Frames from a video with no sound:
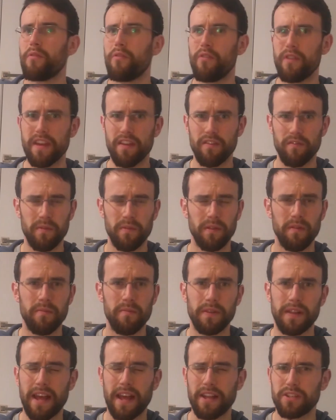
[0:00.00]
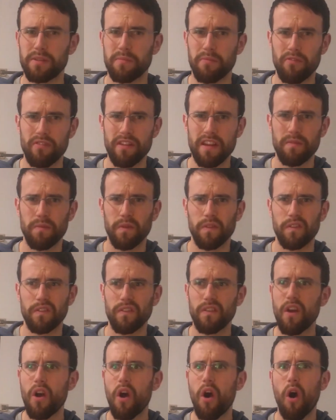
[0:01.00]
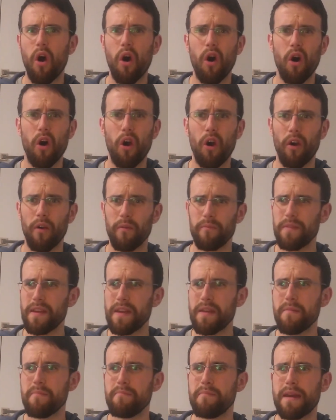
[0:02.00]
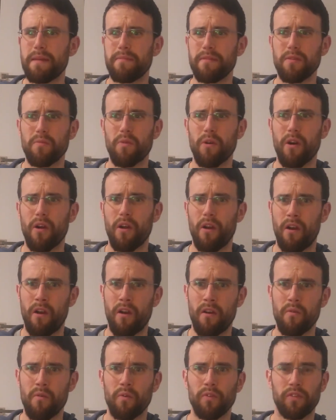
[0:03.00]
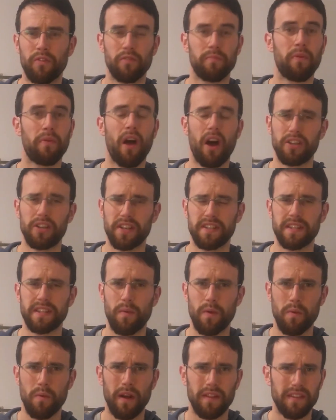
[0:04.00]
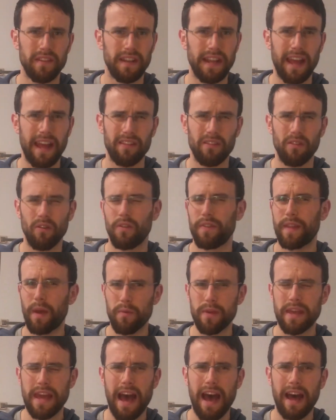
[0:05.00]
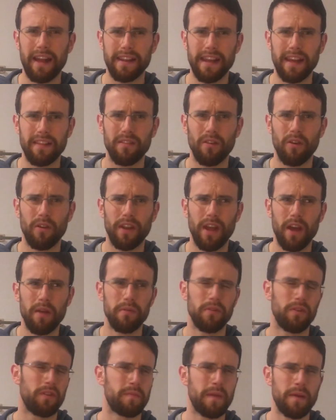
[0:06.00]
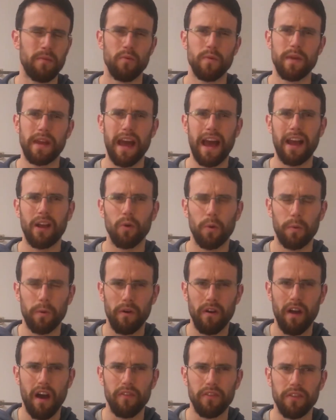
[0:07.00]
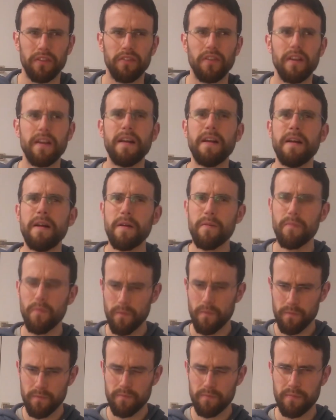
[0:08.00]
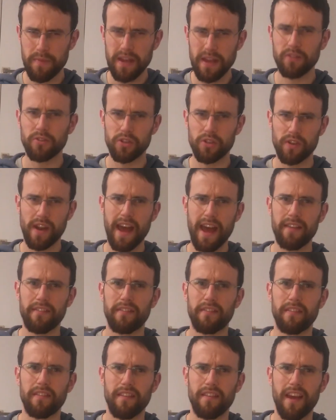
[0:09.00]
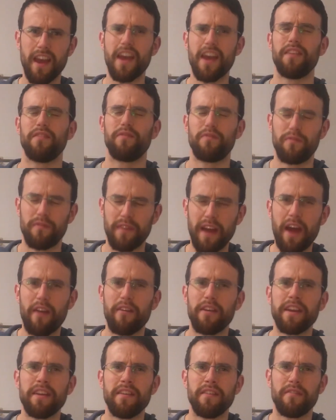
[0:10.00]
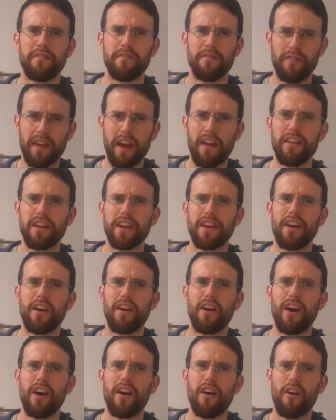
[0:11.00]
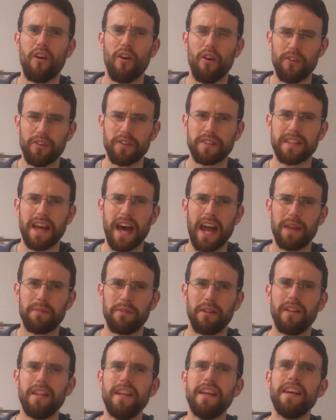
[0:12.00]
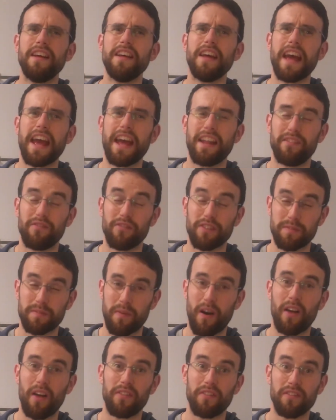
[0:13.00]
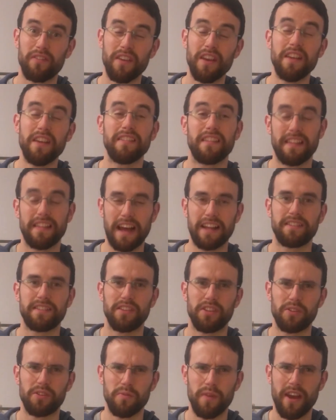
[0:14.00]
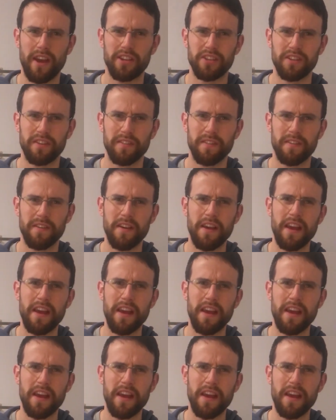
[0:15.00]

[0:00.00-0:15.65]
potential bereavements, or maybe there's projects that we wanted to get done that we can't get done now because maybe we can't go to our office. Being stressed is very, very understandable in response to that situation.